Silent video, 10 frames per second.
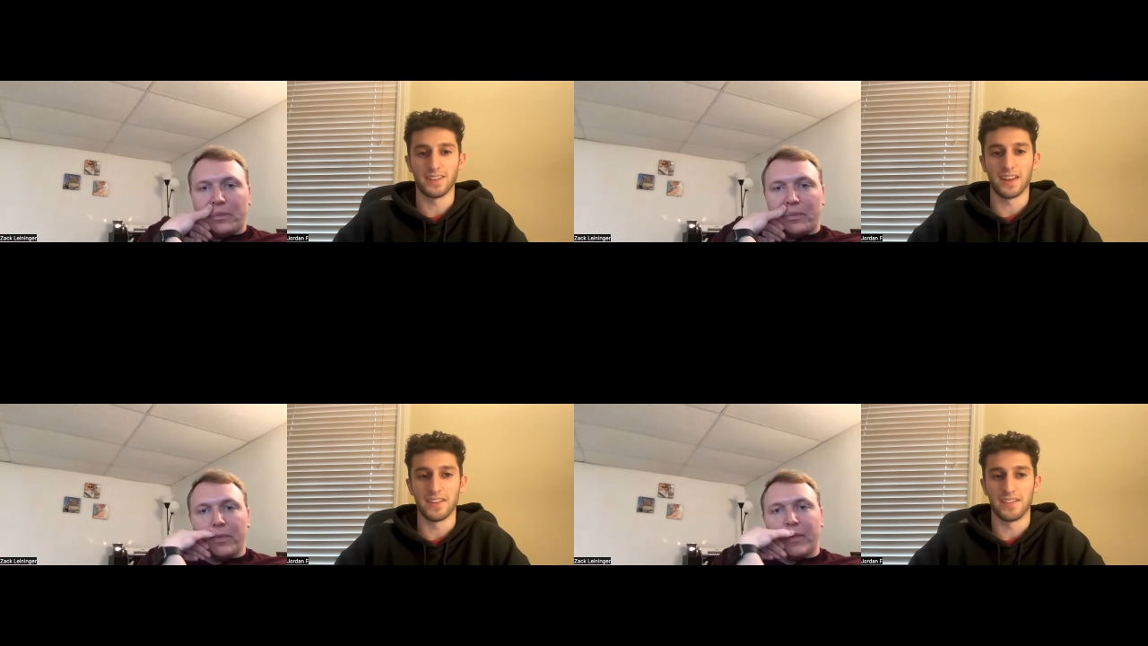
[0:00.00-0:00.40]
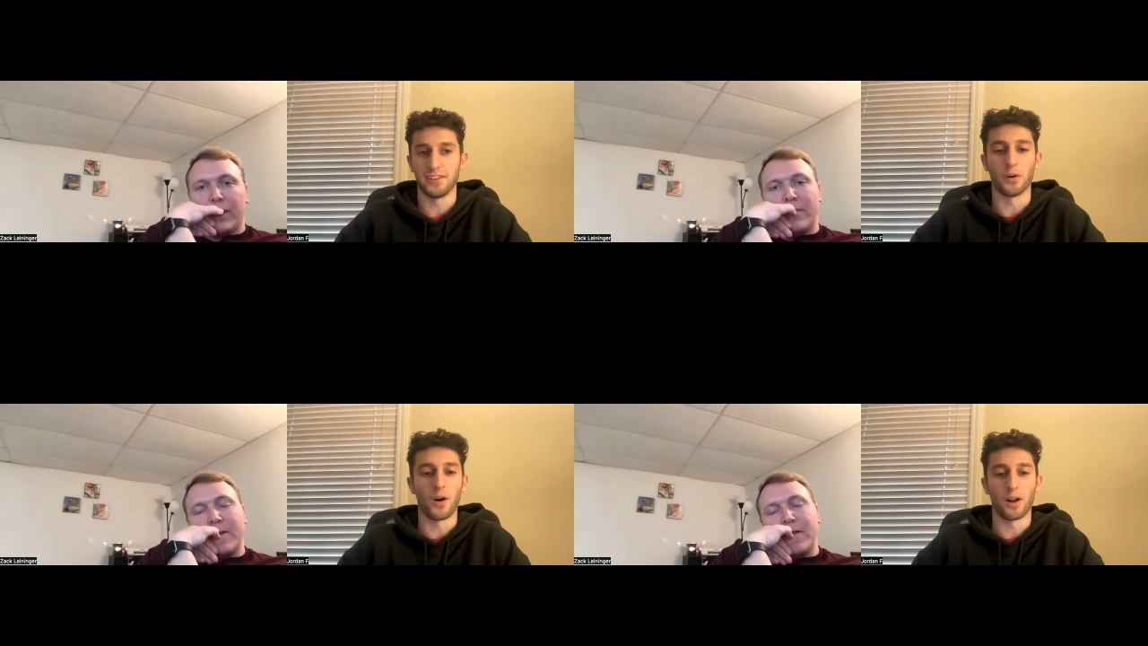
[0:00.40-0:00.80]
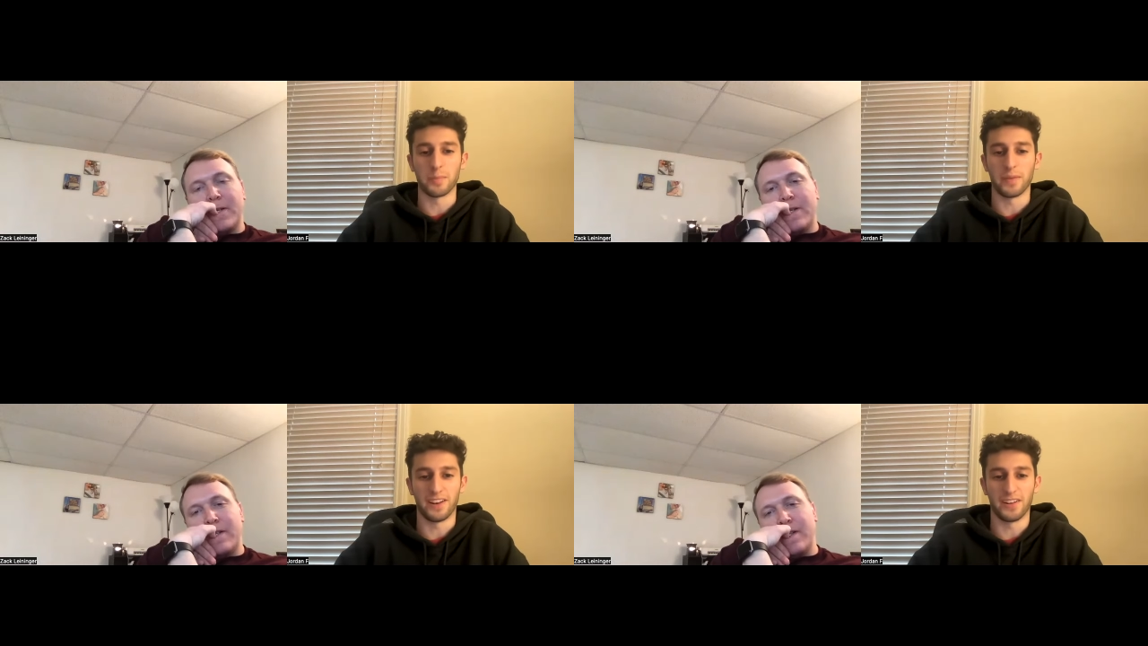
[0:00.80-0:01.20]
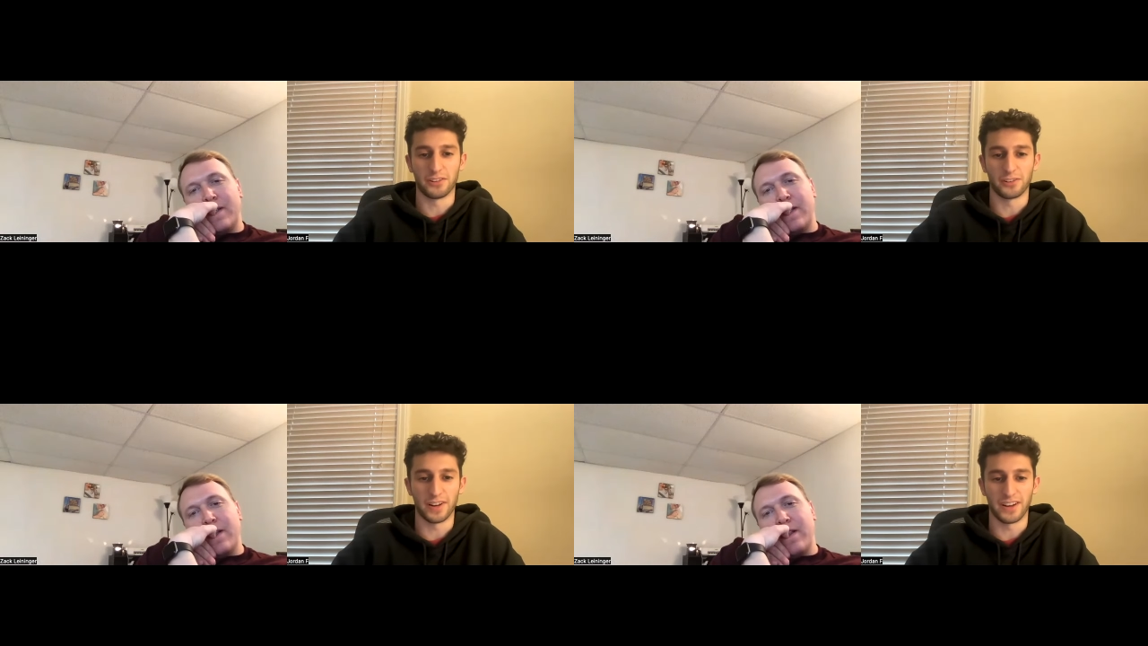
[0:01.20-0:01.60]
Speaker 1: And, you know, automating your
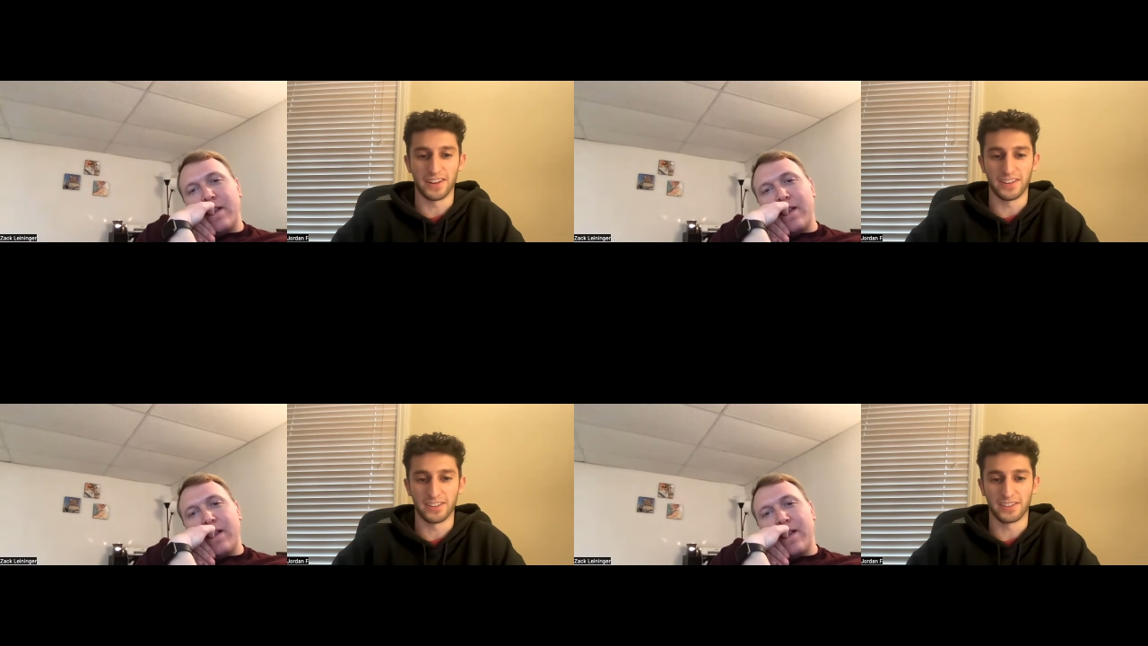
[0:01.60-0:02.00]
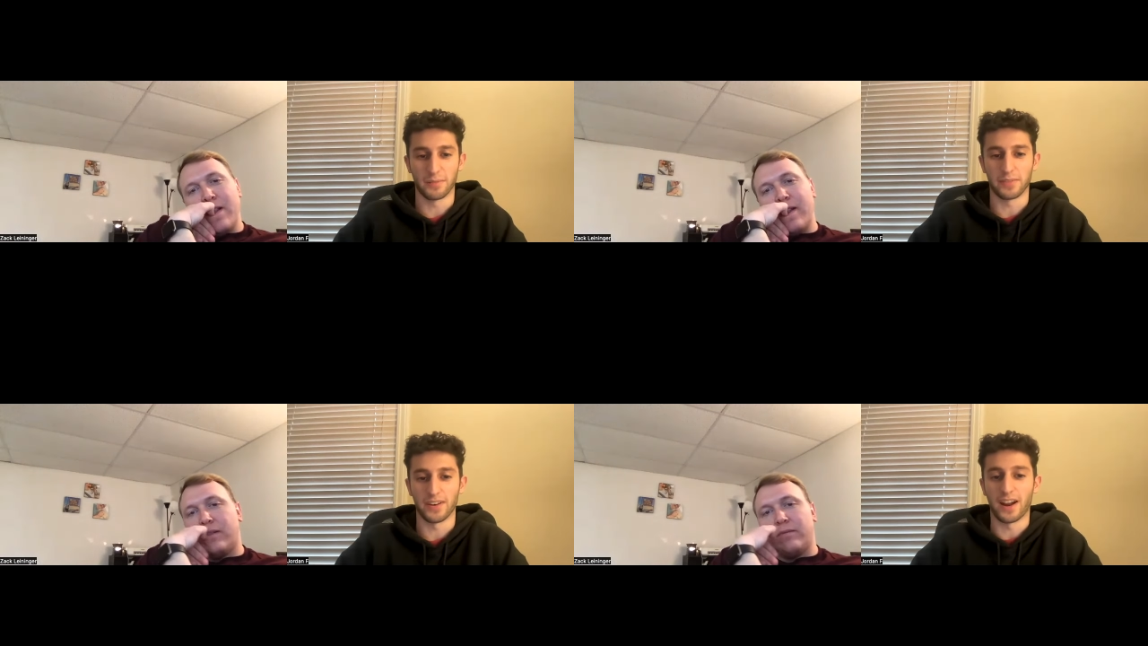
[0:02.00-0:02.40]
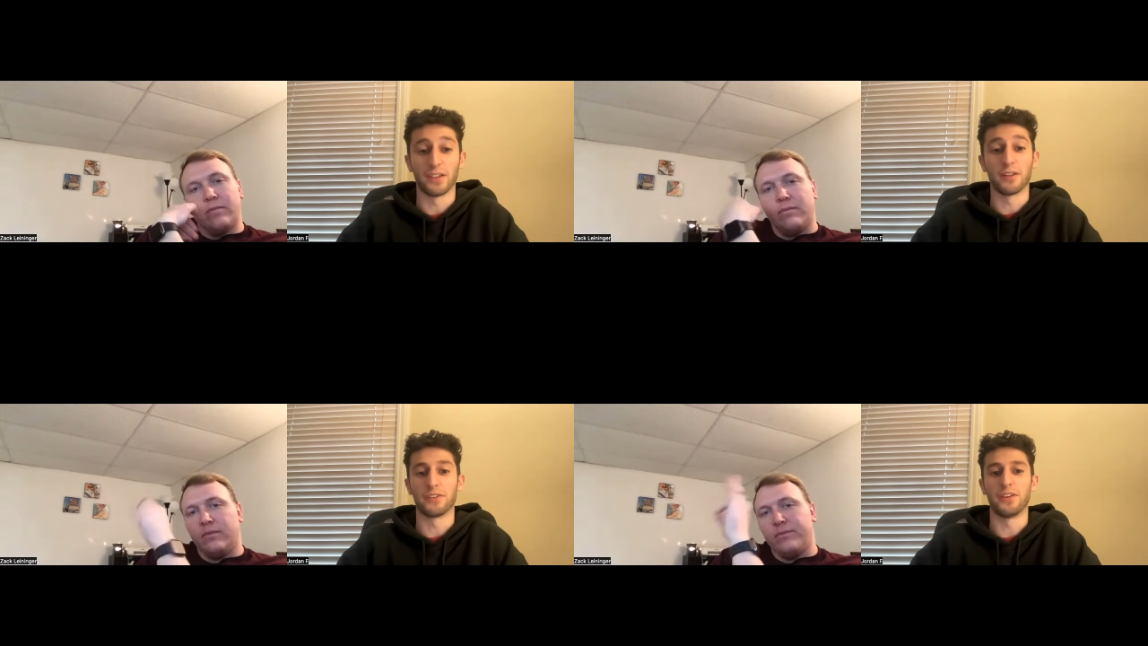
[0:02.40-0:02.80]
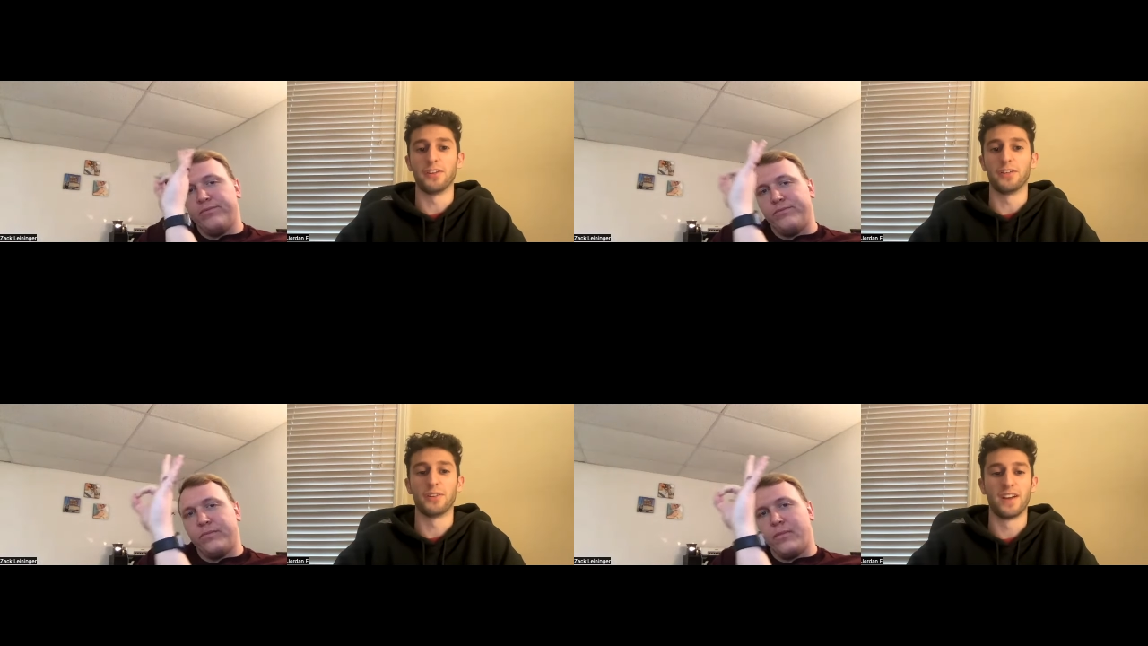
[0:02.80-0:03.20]
trading is something I love to
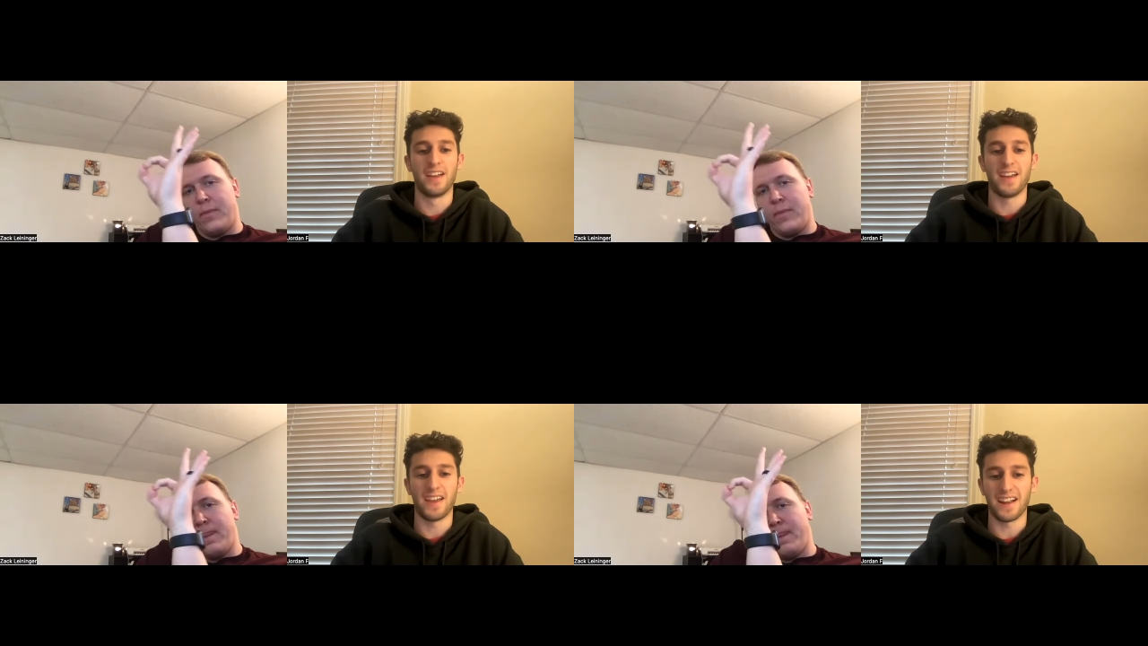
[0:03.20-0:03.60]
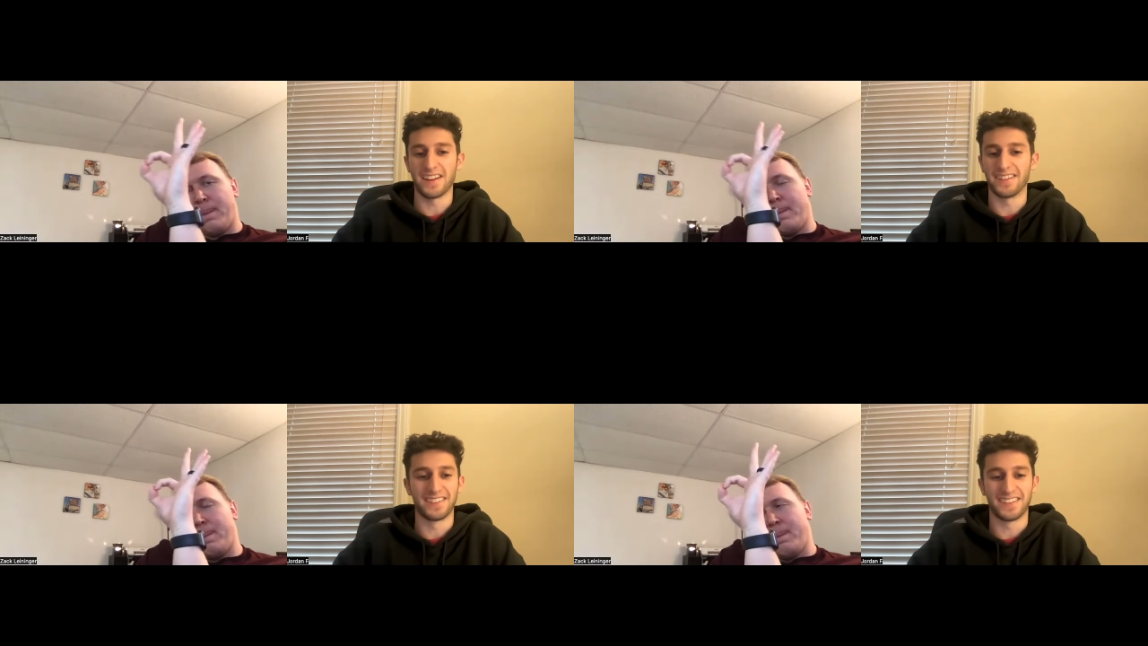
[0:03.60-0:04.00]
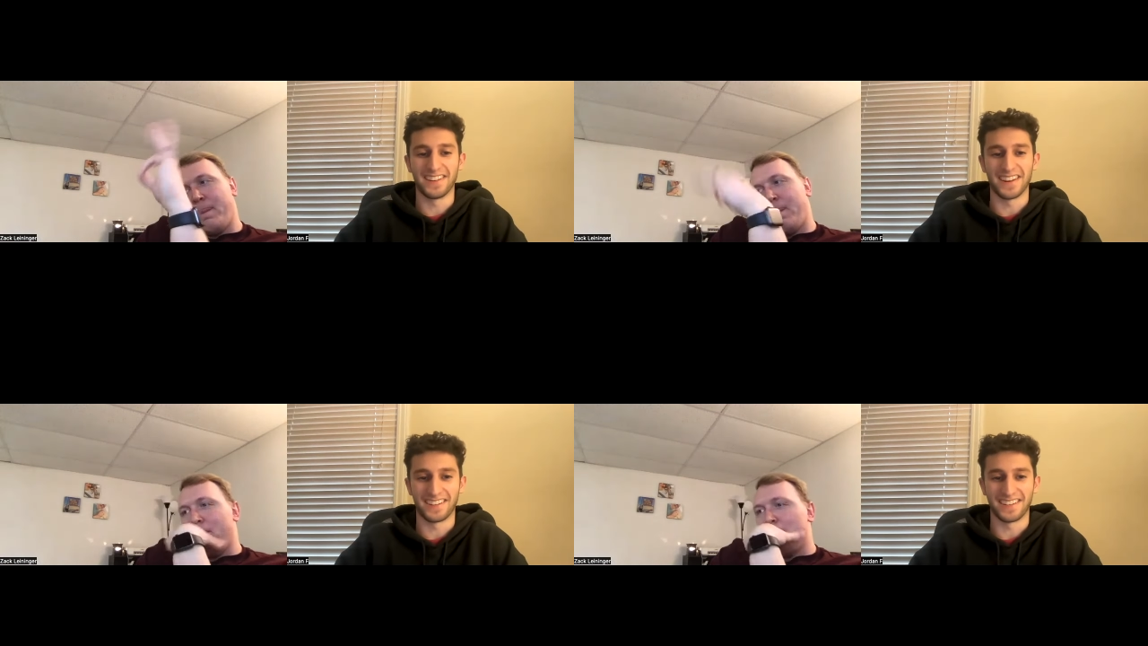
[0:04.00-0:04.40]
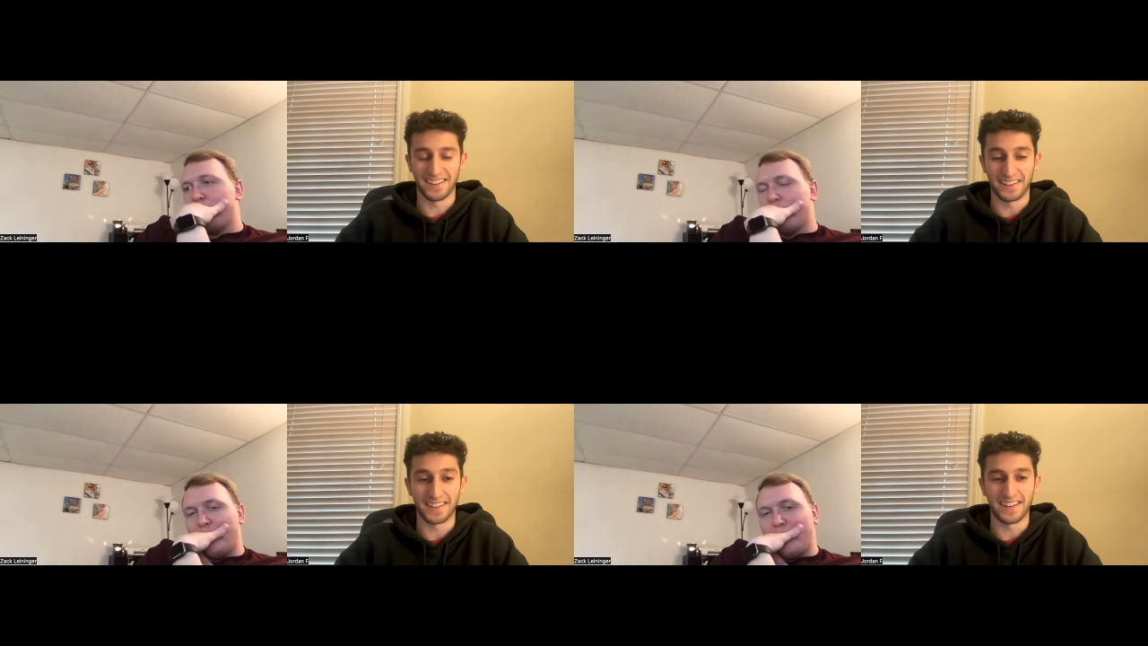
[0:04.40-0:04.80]
do and it's it's
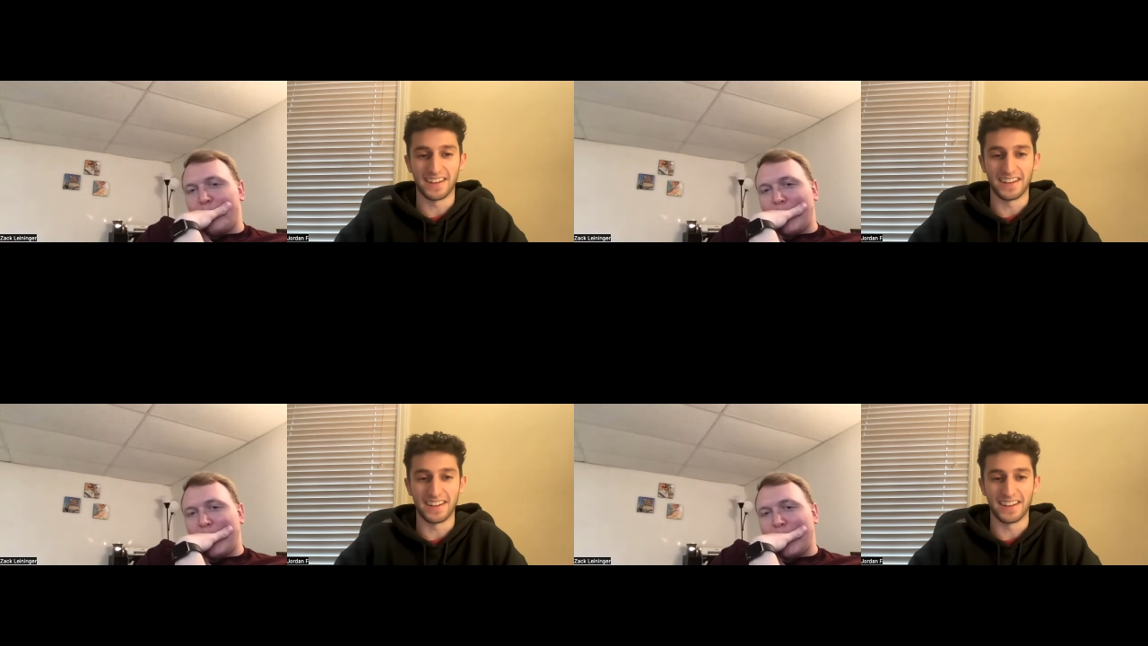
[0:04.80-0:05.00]
it's key.